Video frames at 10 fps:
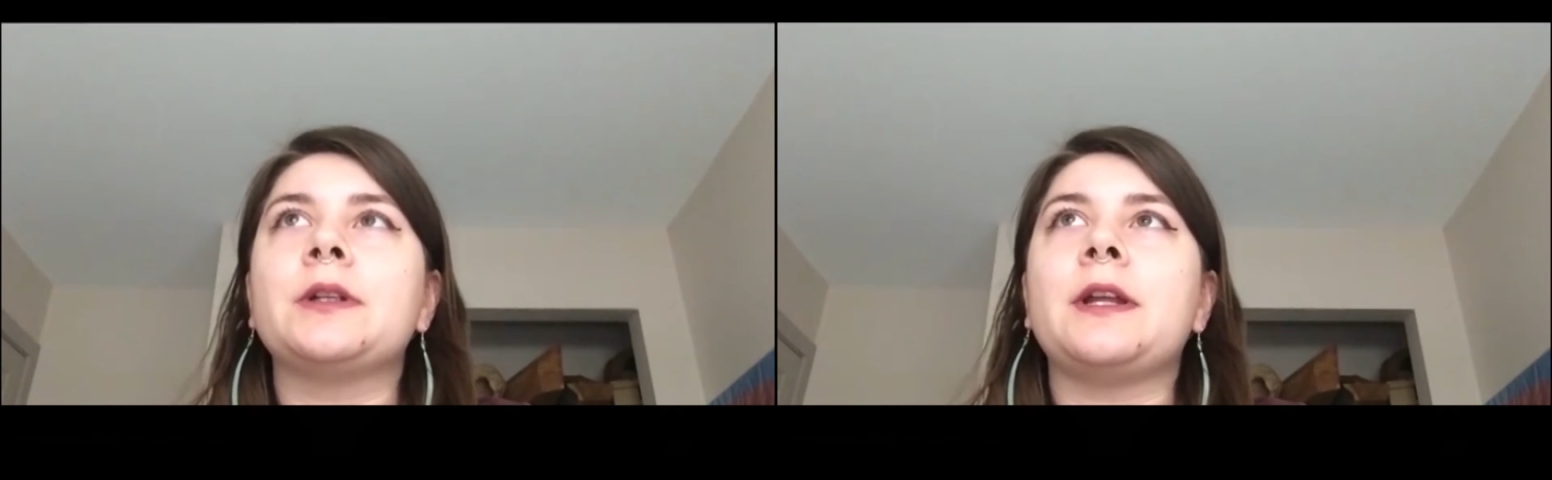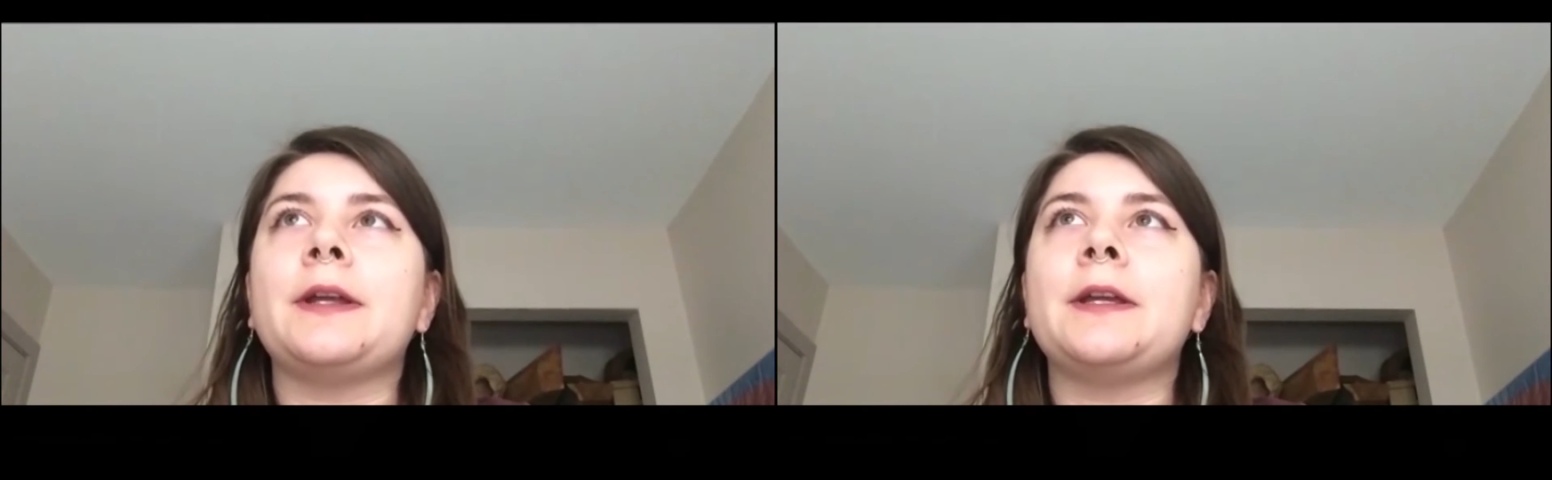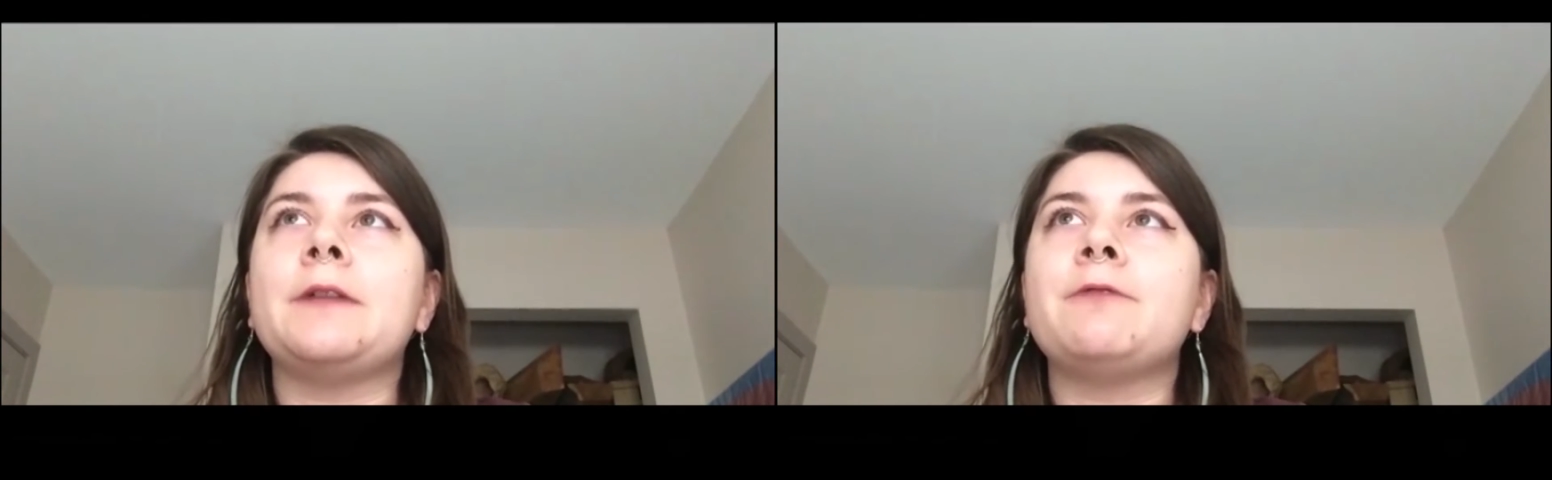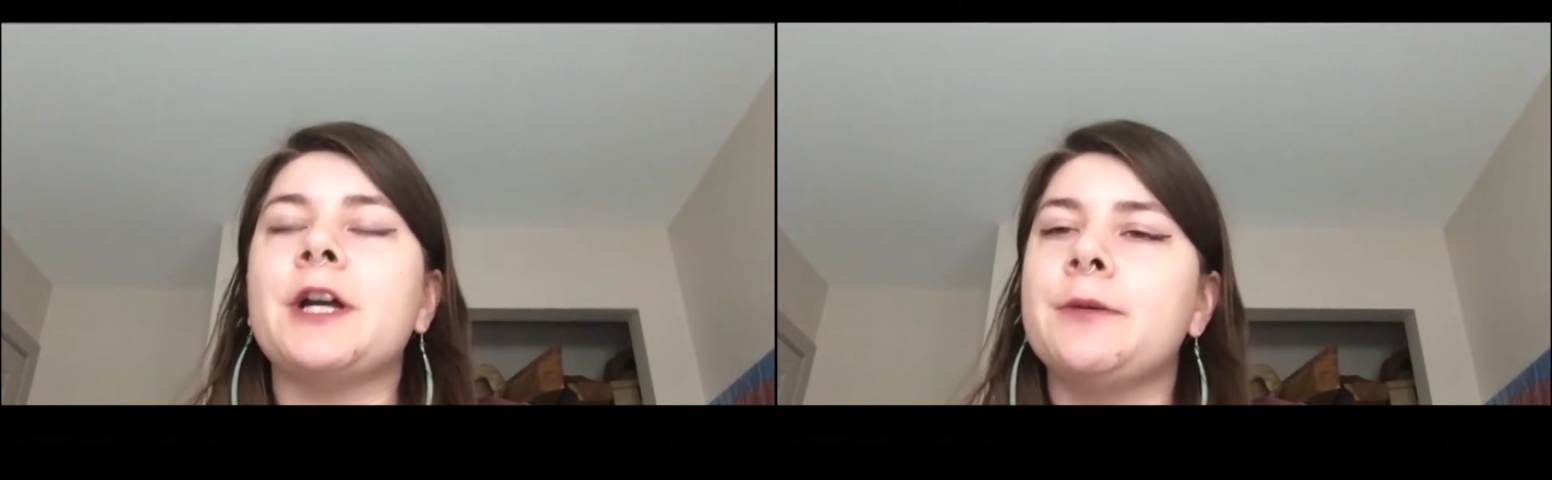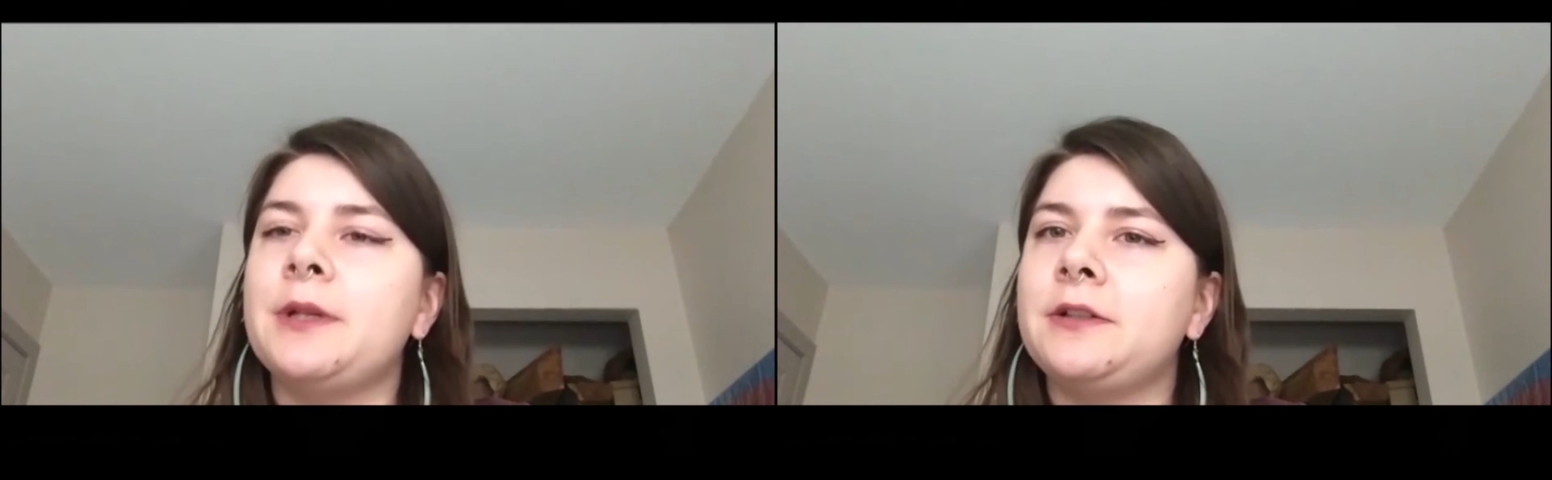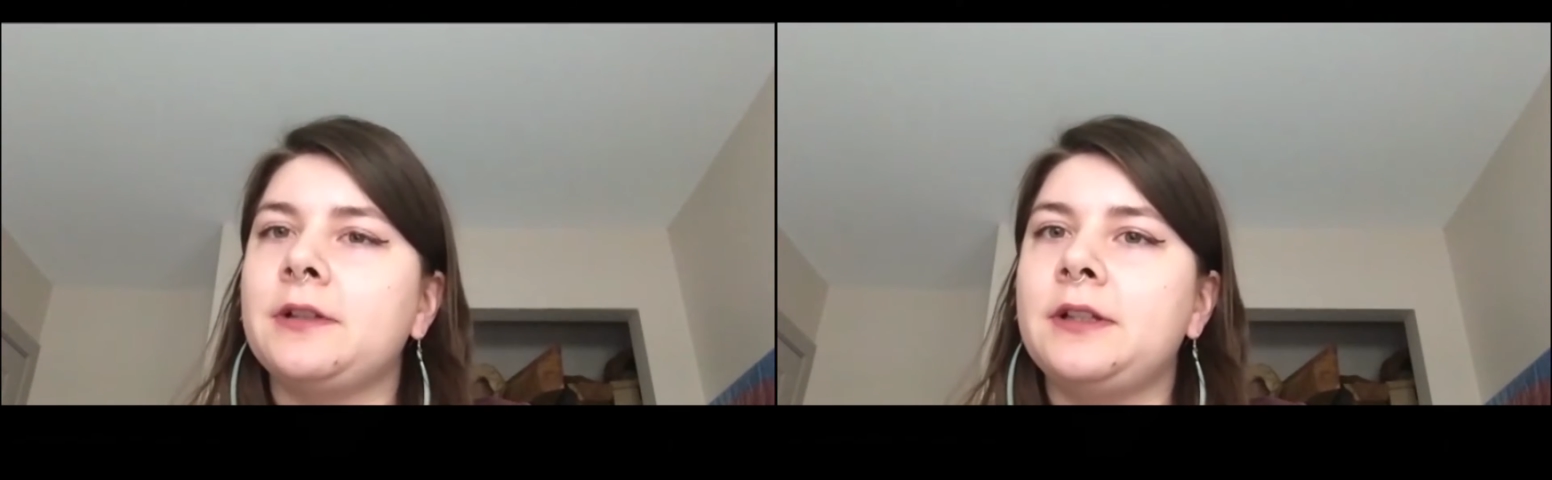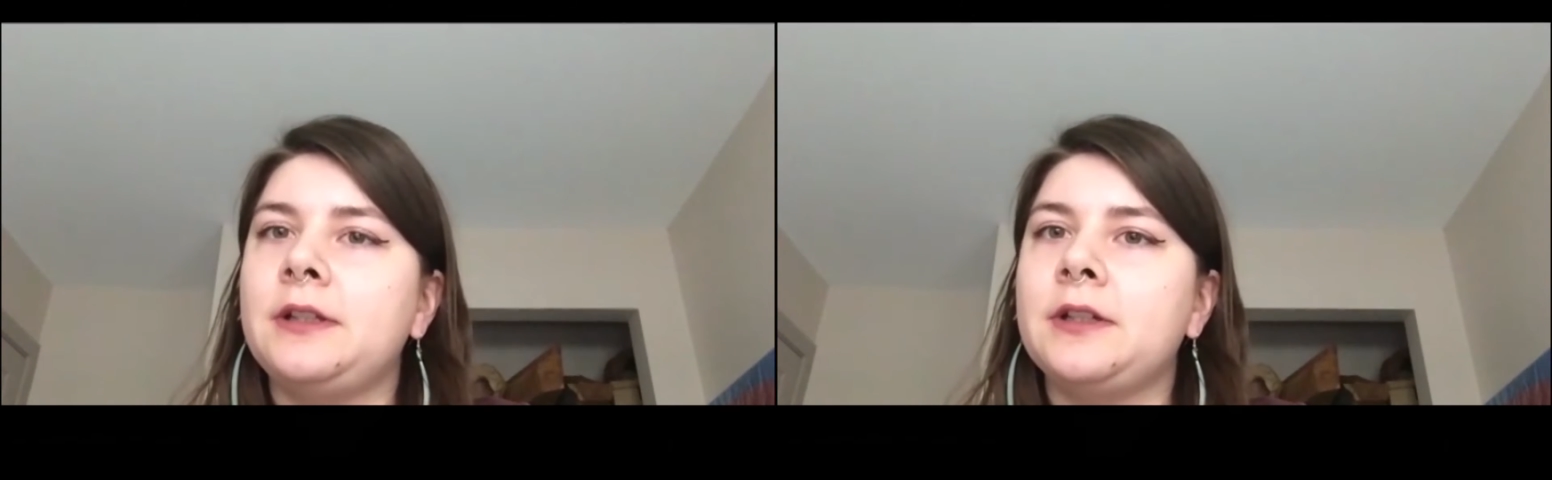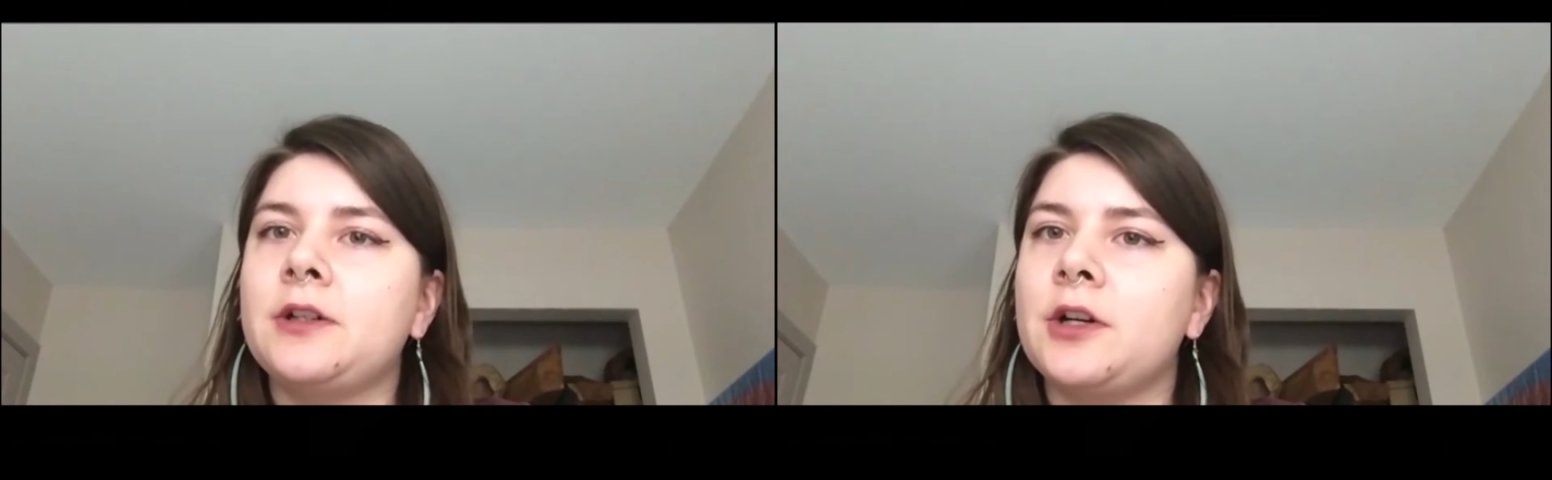like environmentally